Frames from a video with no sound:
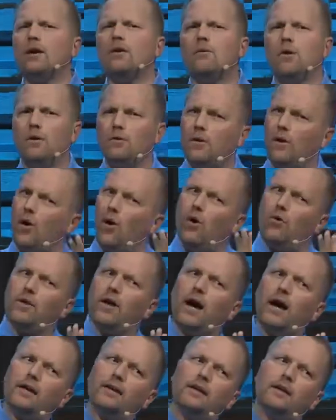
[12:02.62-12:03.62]
Well, hold
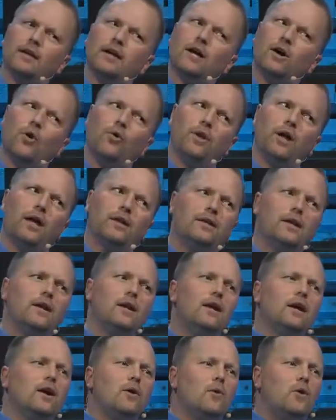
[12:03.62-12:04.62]
on, hold on.
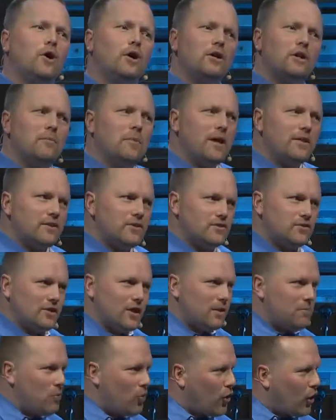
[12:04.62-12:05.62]
We're going to make this
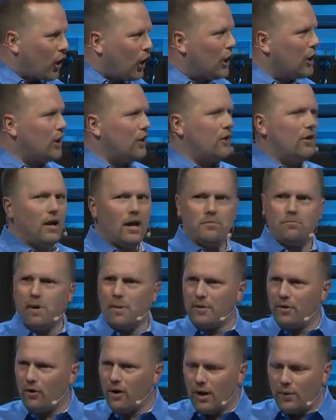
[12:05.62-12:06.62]
uh, more clear. I
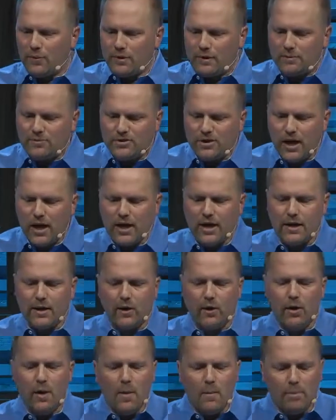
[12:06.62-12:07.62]
probably don't like what I'm saying
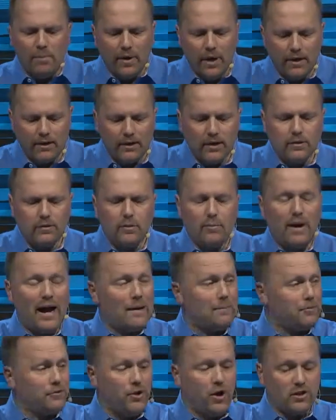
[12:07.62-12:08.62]
here, but the
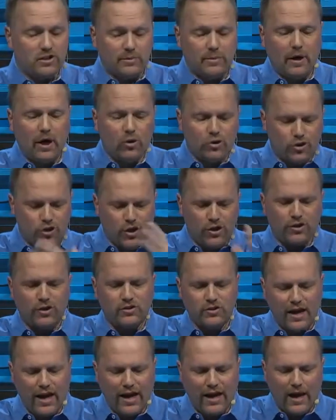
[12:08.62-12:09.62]
Bible talks about, I'll show you.
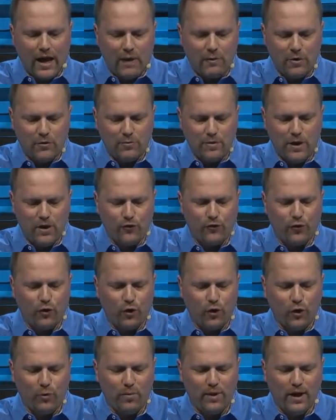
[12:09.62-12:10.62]
Just hang on with me here for a
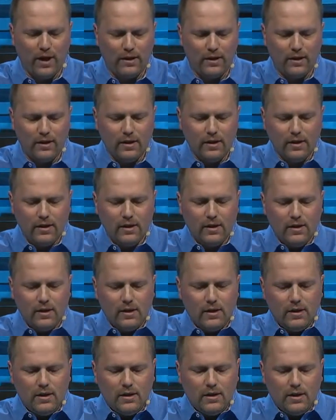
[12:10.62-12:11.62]
little bit.
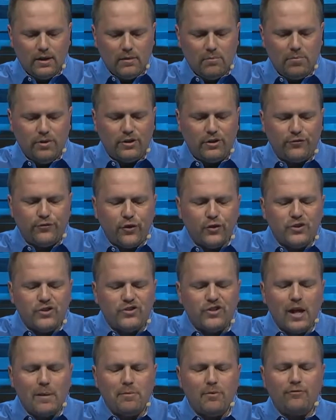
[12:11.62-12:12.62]
But the first
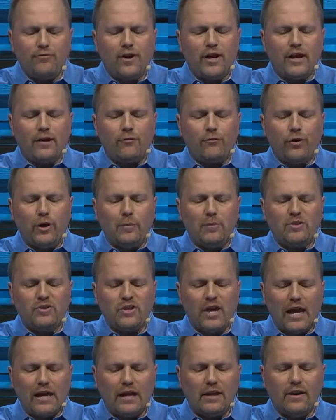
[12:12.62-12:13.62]
step in finding freedom is
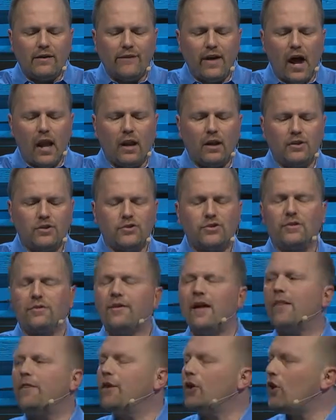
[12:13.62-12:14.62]
gaining the knowledge
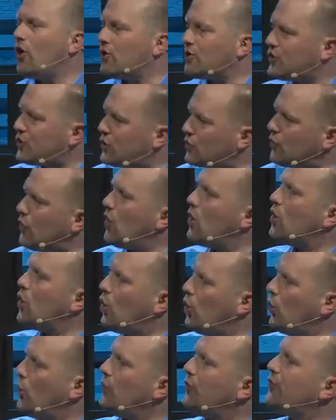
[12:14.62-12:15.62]
that there are
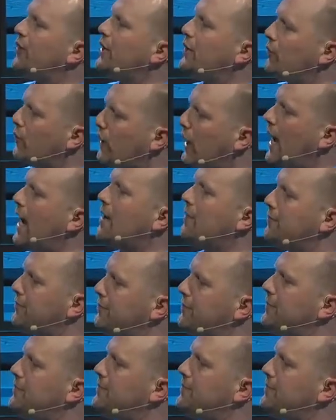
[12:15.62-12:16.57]
strongholds in your life.